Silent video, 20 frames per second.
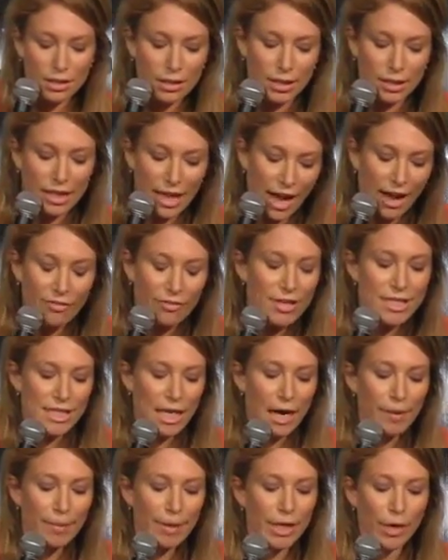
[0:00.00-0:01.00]
Every
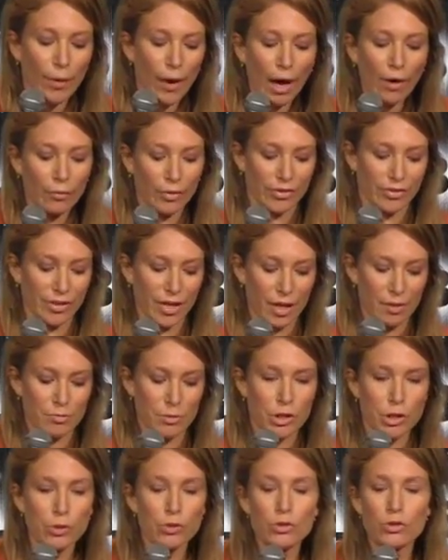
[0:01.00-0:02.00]
time I go out with
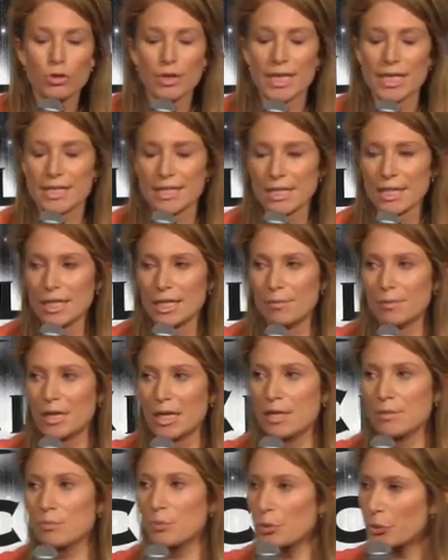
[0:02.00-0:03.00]
them, 2 drinks in, I'm
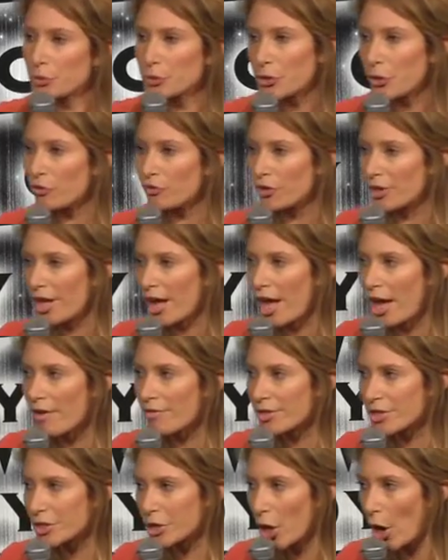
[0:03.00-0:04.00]
getting pulled over to
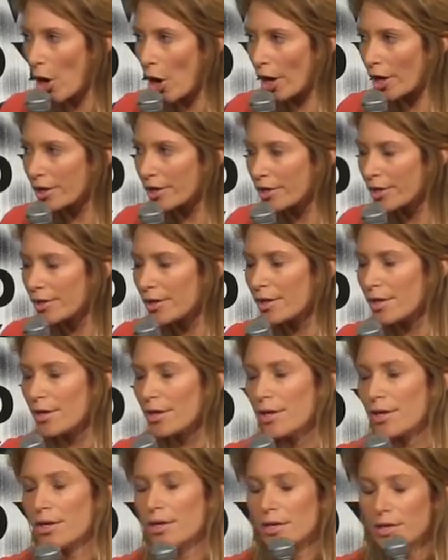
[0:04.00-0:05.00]
have a talk.
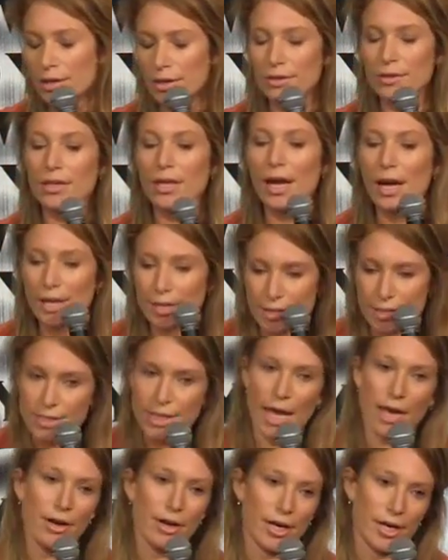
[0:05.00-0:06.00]
Last
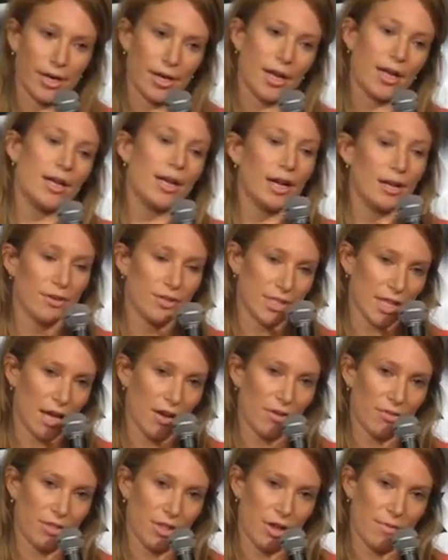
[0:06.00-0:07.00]
Saturday night, I was
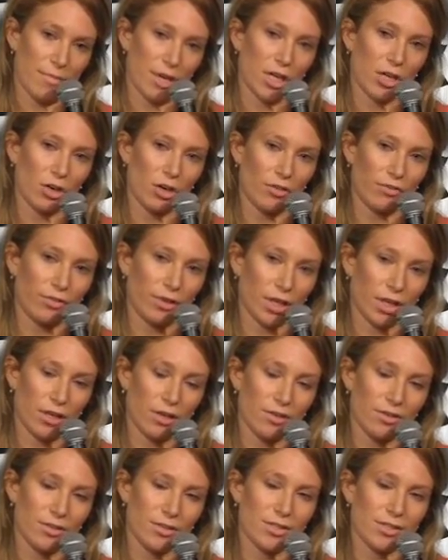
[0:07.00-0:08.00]
out with them, my girlfriend
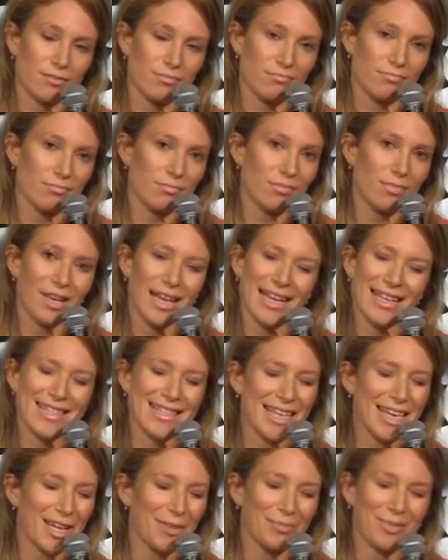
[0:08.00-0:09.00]
goes, hey
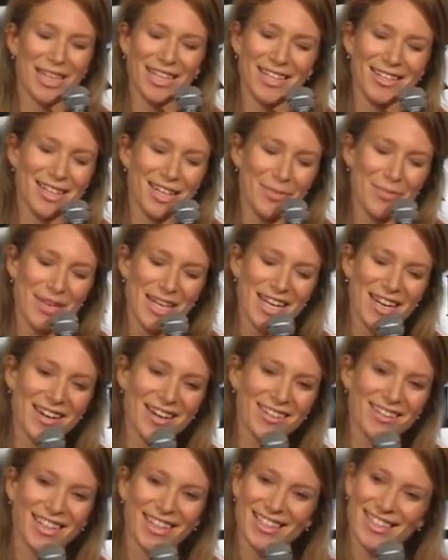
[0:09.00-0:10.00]
Sam, can you come
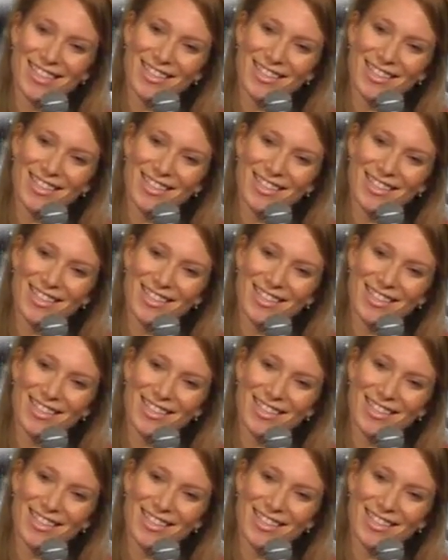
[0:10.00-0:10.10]
here?